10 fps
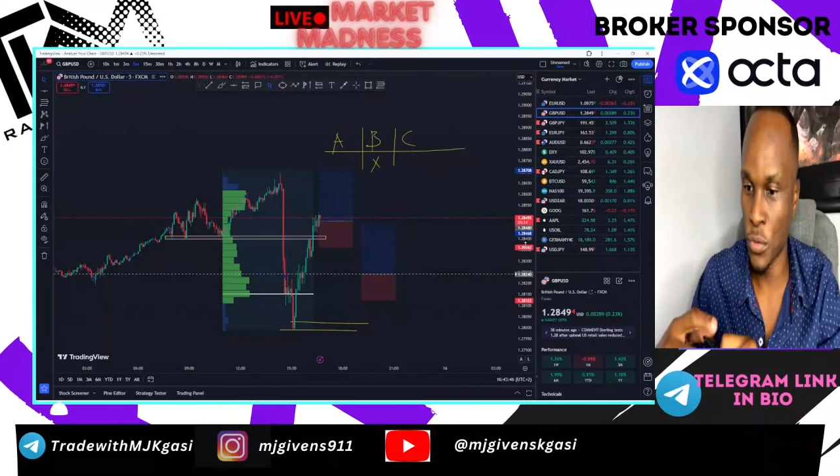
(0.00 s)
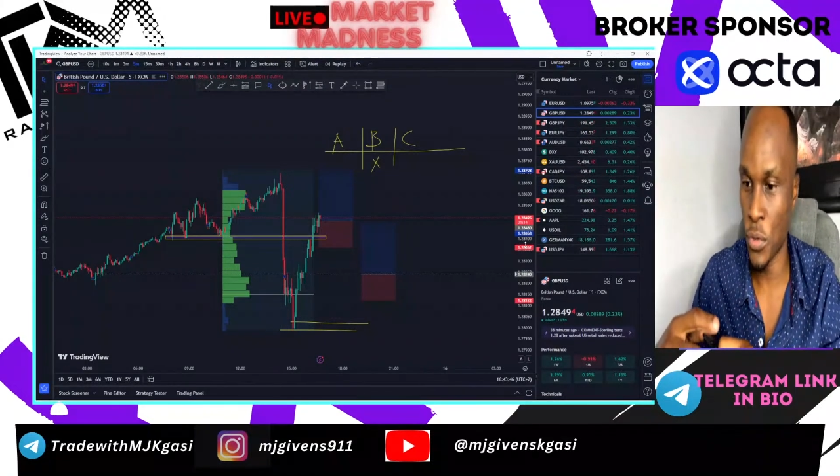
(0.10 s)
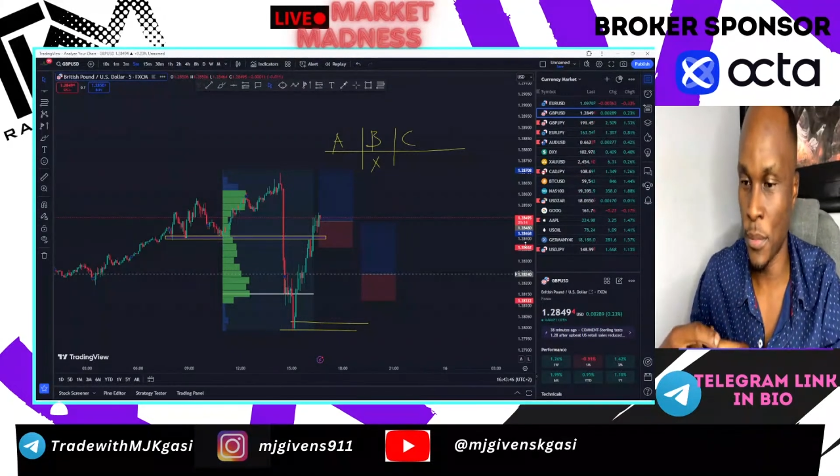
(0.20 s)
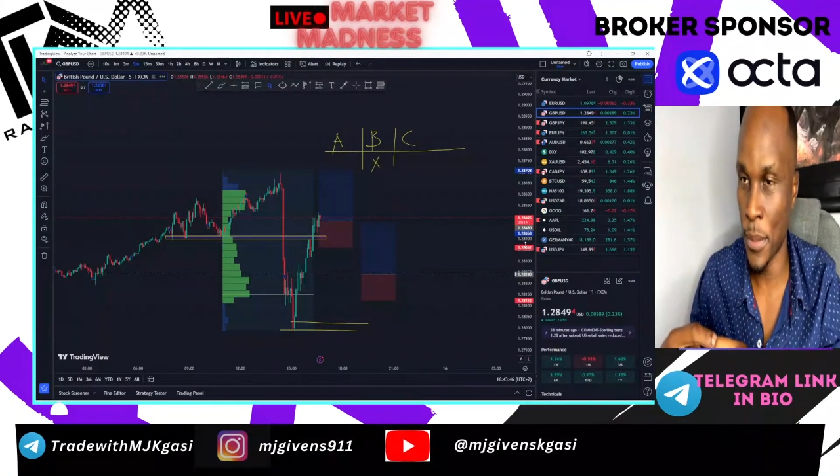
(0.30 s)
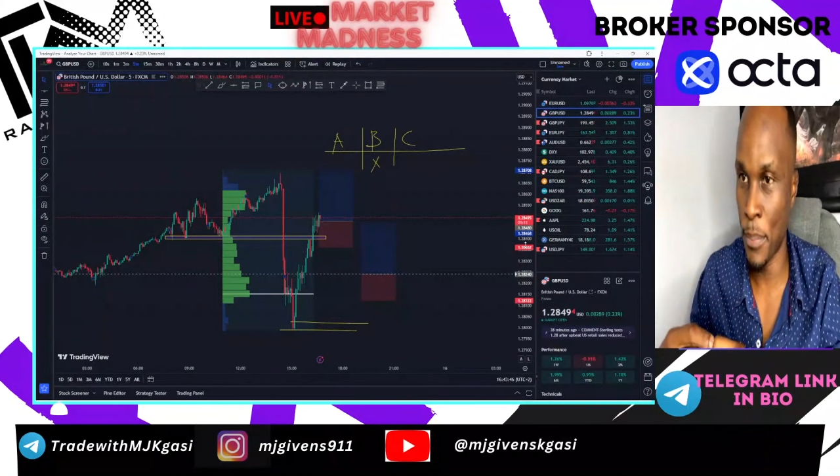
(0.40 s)
to
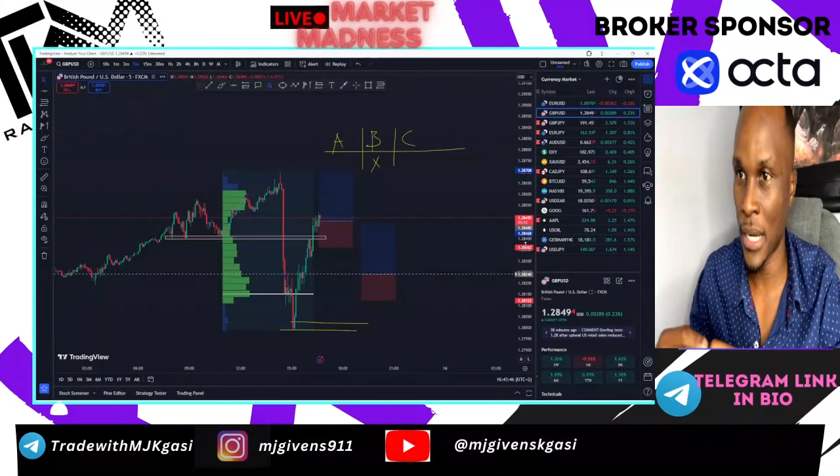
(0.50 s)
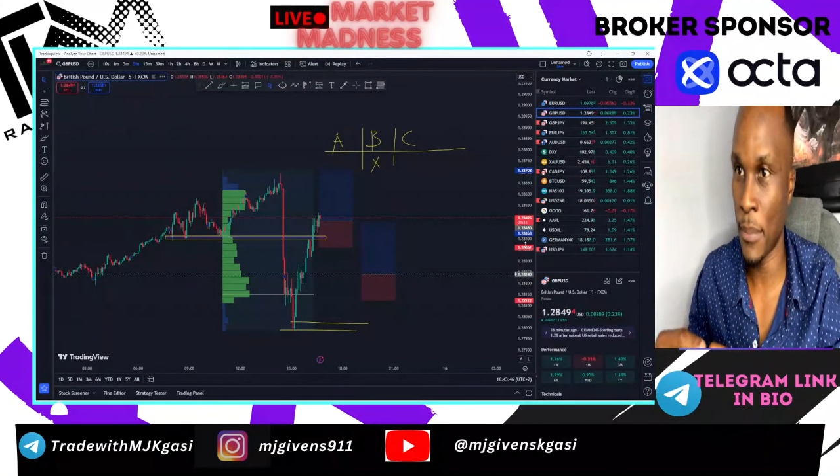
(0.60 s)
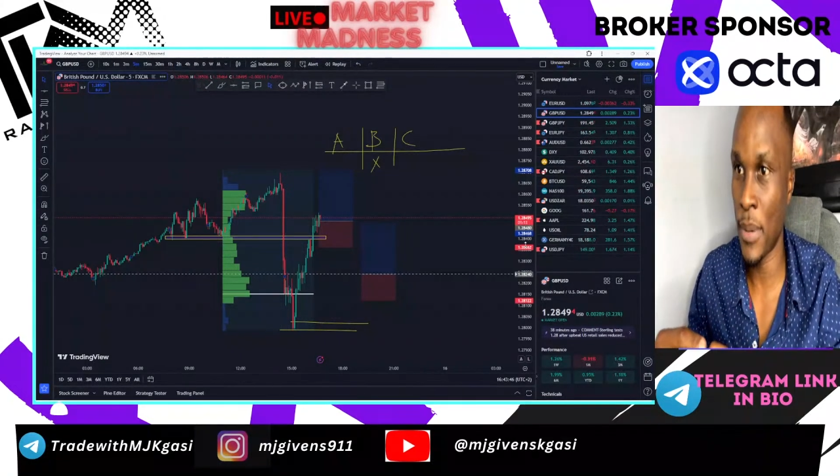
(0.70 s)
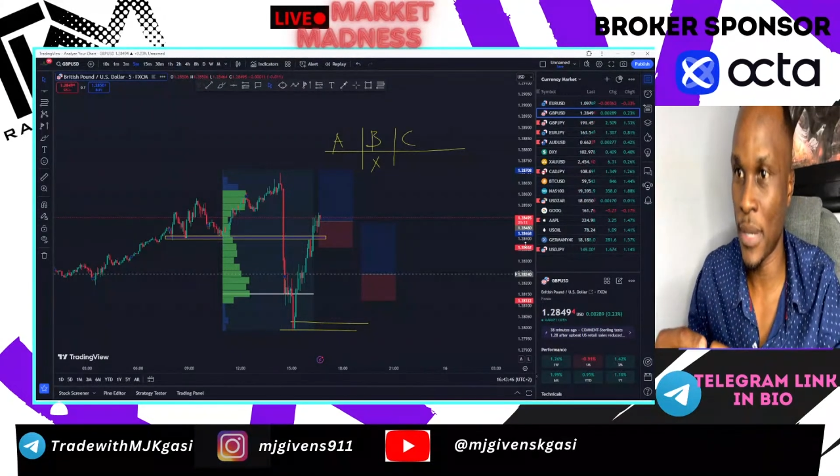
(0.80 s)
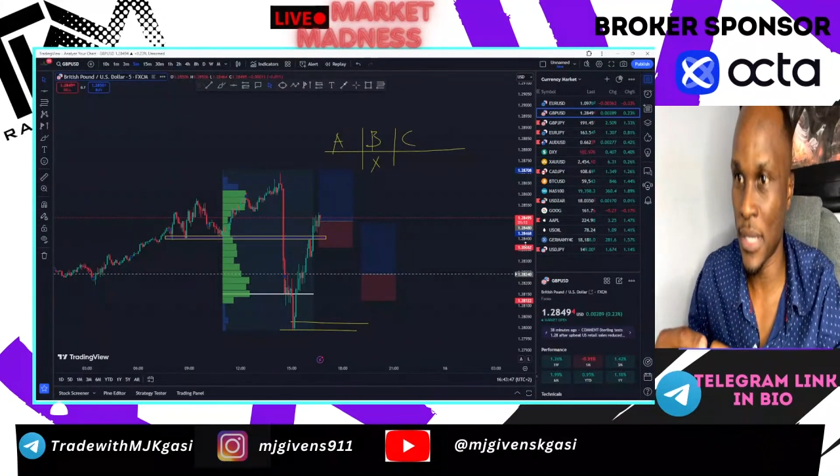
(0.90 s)
be part and
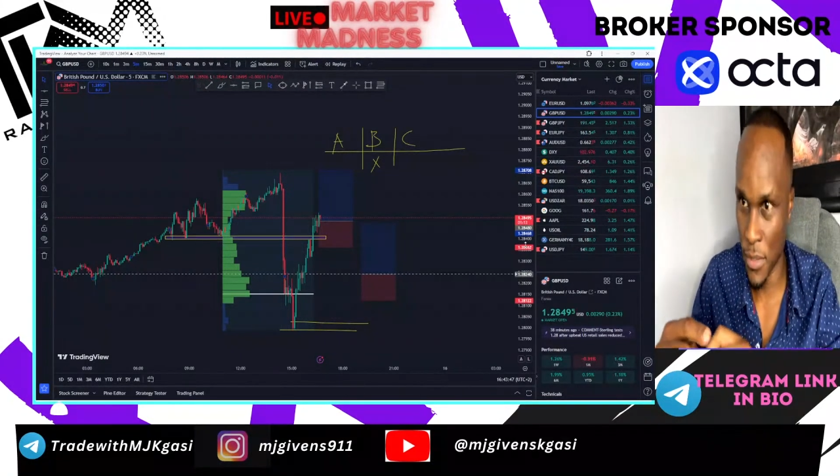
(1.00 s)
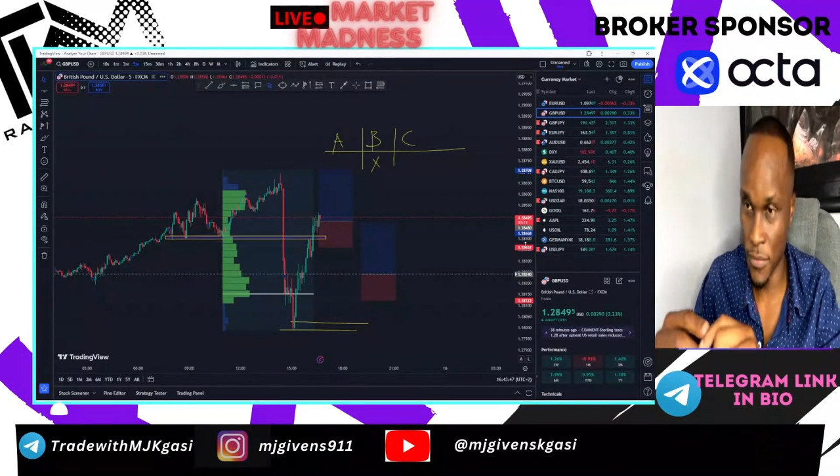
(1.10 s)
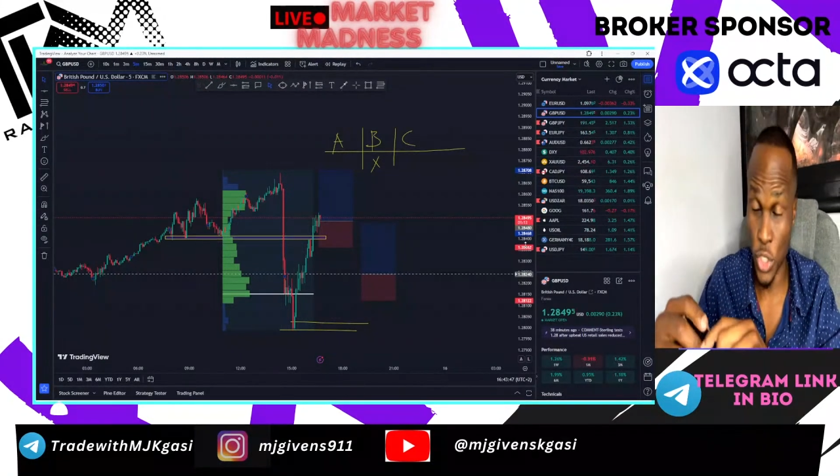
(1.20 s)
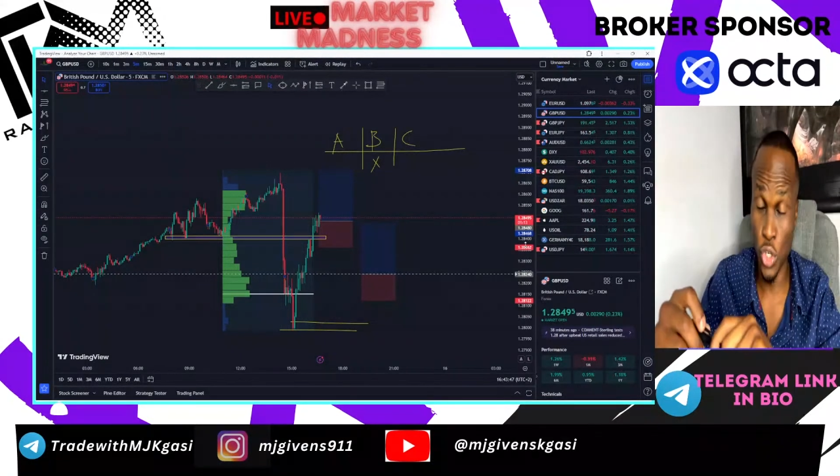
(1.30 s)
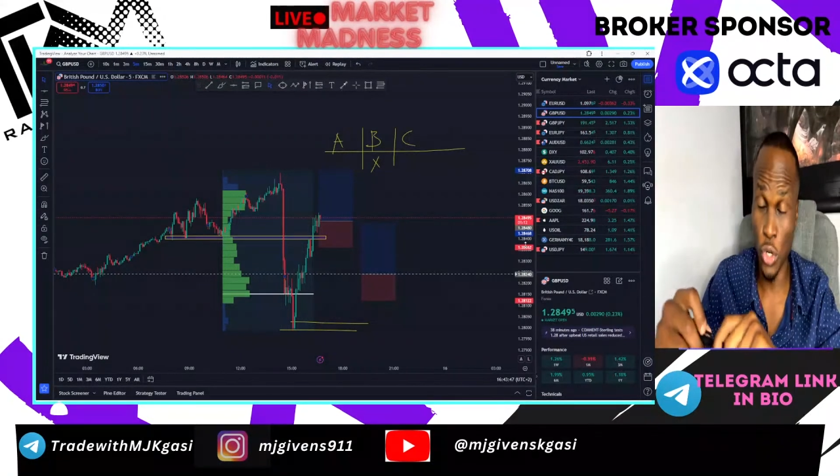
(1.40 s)
parcel of
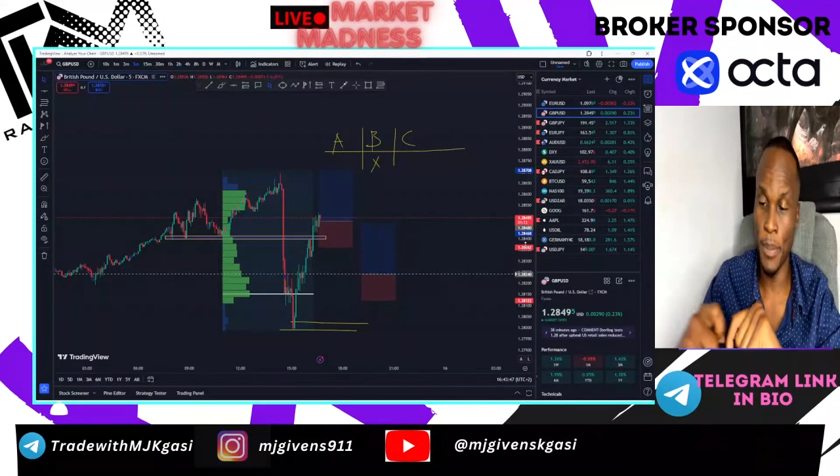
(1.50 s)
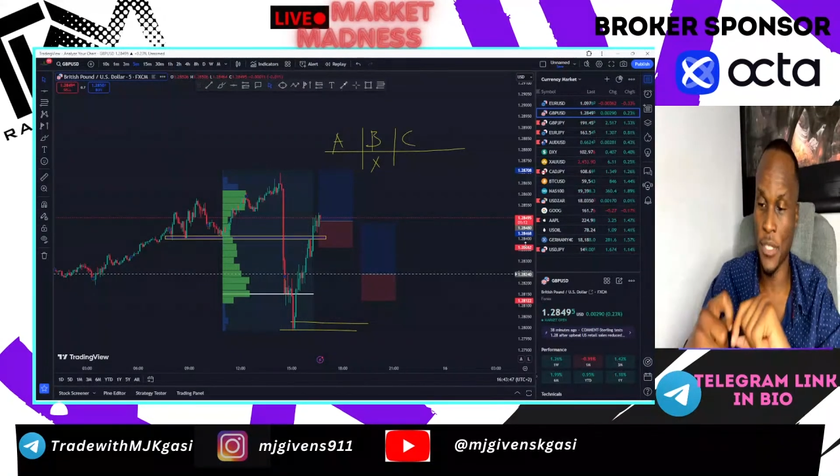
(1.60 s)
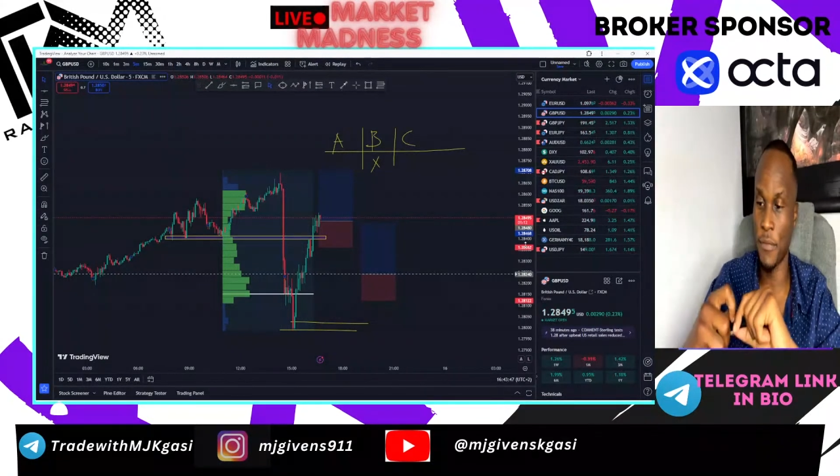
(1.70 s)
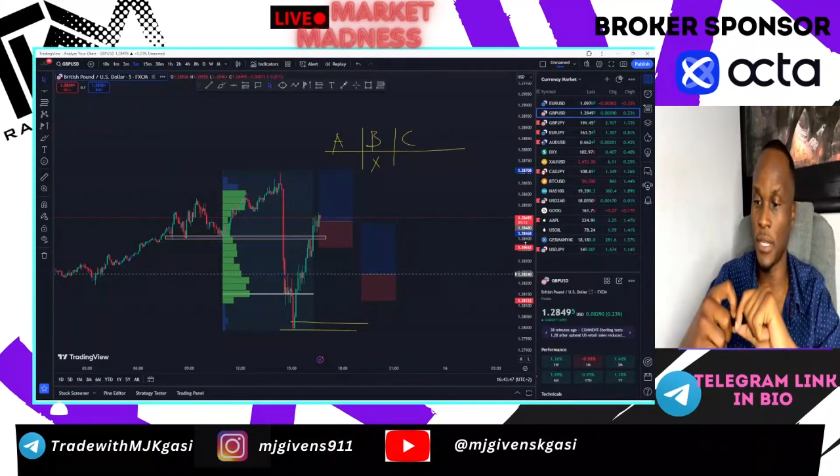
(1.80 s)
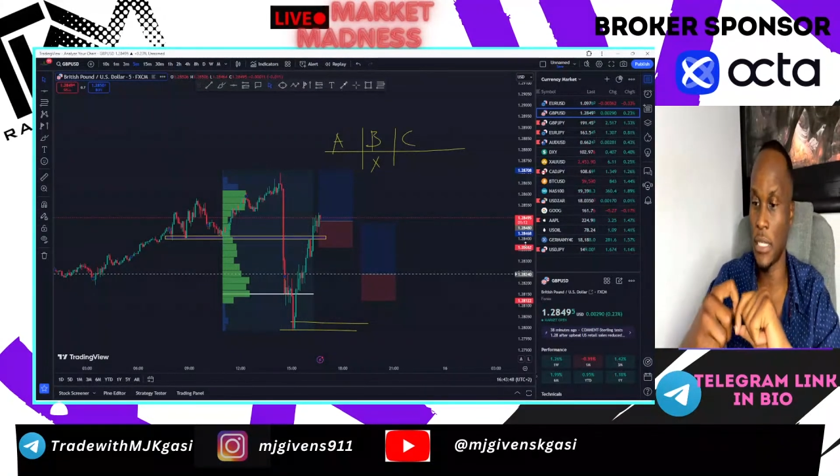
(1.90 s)
the choppers
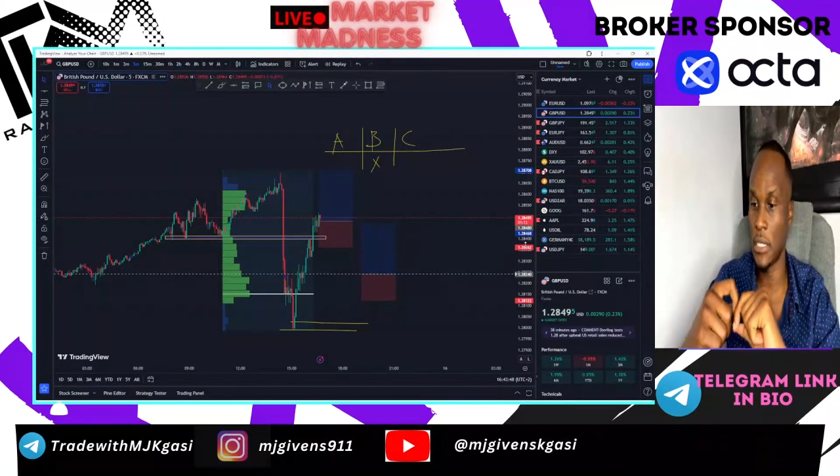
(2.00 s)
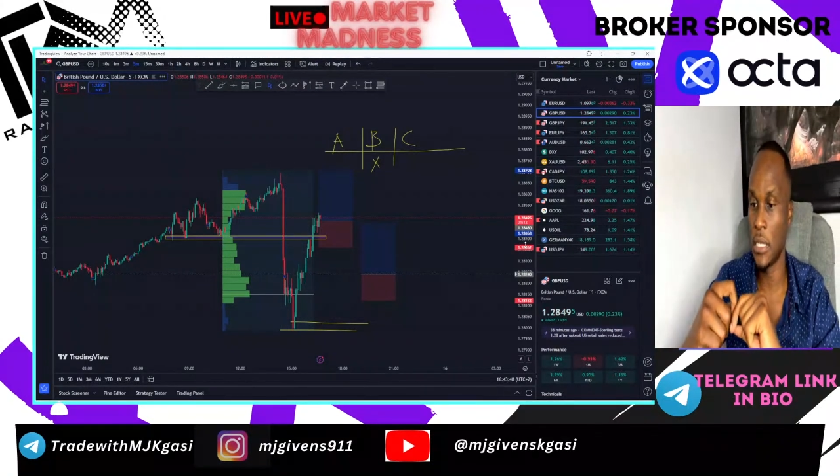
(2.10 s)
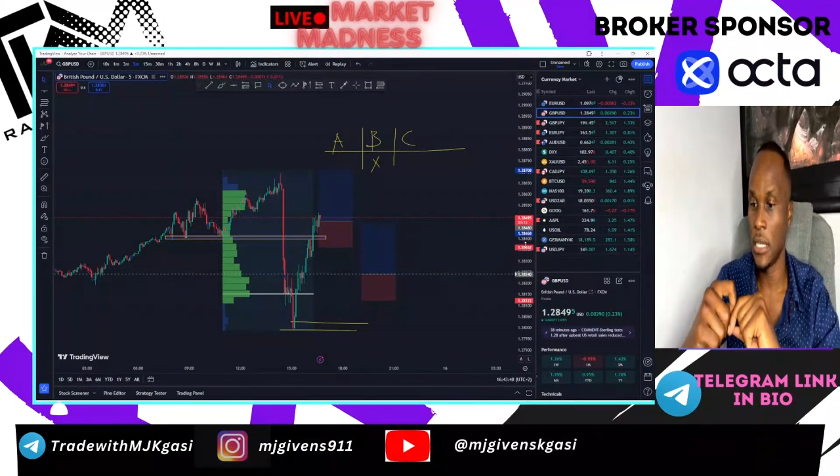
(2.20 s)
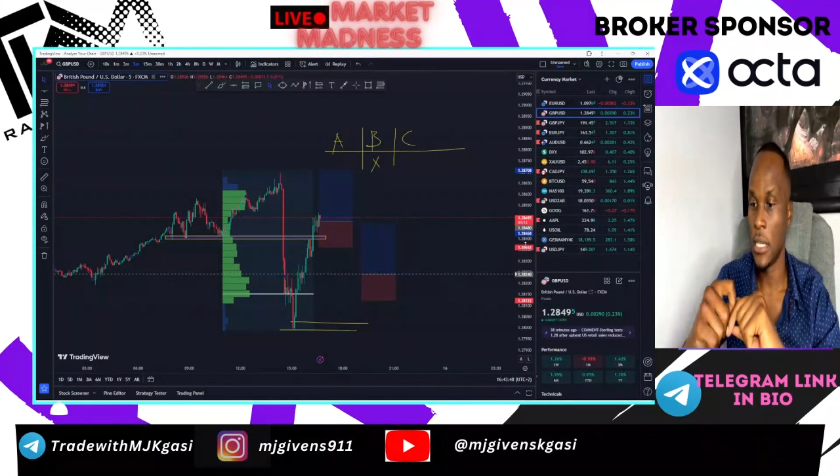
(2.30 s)
funded.